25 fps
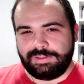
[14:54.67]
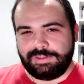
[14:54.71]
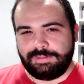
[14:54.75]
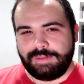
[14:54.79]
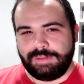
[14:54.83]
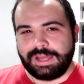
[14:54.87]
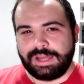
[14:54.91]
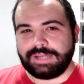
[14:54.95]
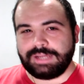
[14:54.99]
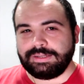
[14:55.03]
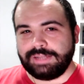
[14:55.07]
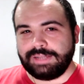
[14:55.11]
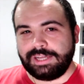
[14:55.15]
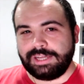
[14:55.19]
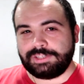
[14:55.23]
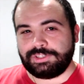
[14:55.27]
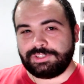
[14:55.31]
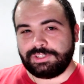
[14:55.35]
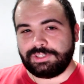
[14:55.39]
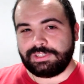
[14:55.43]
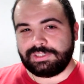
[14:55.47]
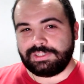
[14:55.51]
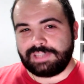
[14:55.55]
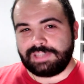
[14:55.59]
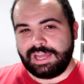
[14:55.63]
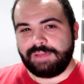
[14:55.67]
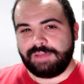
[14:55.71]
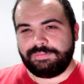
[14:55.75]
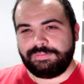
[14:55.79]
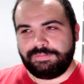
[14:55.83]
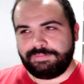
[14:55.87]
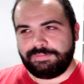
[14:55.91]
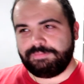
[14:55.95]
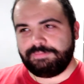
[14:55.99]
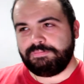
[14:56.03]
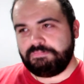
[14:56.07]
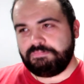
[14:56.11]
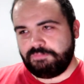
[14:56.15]
in my collection because I have
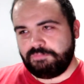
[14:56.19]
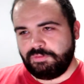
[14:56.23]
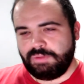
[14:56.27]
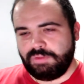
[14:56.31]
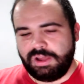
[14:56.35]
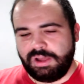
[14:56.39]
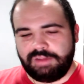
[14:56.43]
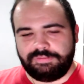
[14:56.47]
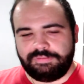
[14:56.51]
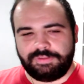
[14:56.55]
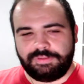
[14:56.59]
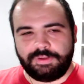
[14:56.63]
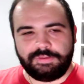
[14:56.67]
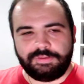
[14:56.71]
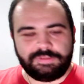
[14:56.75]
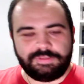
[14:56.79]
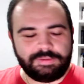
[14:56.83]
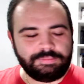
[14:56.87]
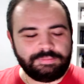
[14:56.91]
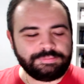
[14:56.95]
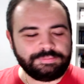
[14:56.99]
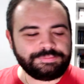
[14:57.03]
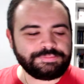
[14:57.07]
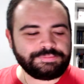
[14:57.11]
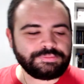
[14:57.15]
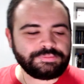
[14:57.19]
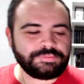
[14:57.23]
quite a few of them.